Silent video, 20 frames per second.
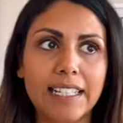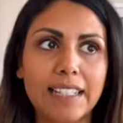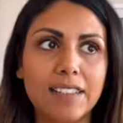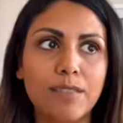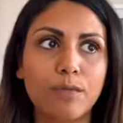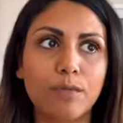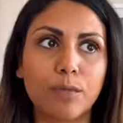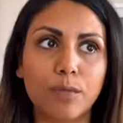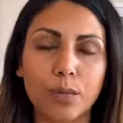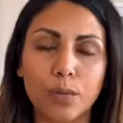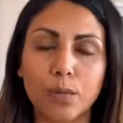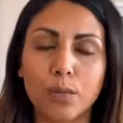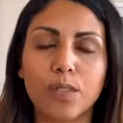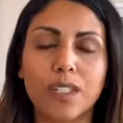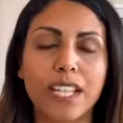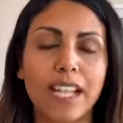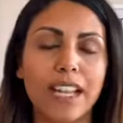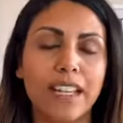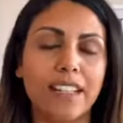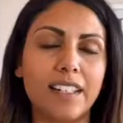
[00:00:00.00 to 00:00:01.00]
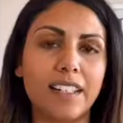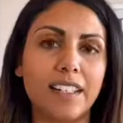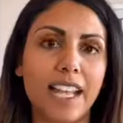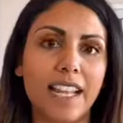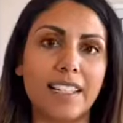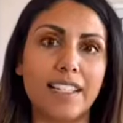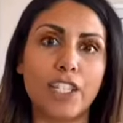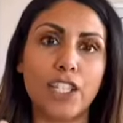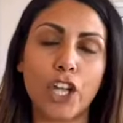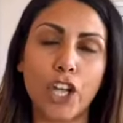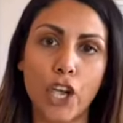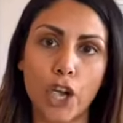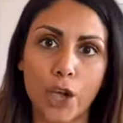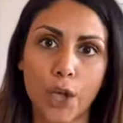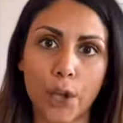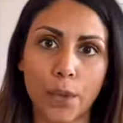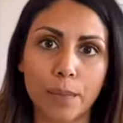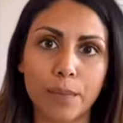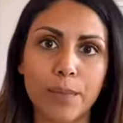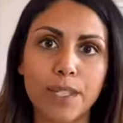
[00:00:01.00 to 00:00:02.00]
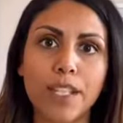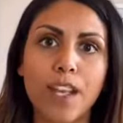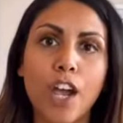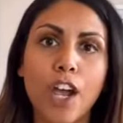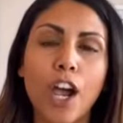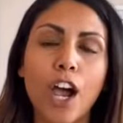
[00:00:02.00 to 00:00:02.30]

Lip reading: rules and terms